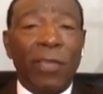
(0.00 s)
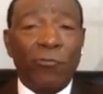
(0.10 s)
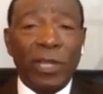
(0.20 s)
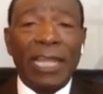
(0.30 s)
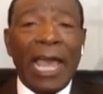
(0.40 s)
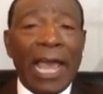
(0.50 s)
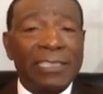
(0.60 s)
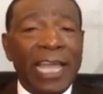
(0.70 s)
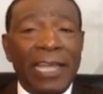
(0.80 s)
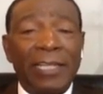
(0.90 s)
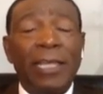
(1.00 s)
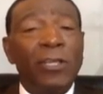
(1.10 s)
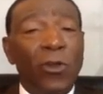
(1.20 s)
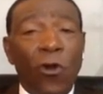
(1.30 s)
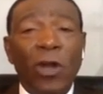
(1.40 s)
and realize that
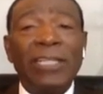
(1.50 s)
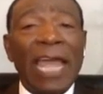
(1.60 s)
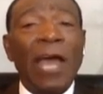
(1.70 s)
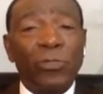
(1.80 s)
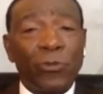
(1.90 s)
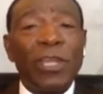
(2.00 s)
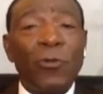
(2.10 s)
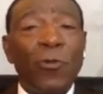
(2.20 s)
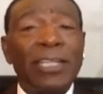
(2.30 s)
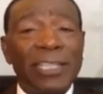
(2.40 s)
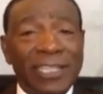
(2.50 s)
going down 3-1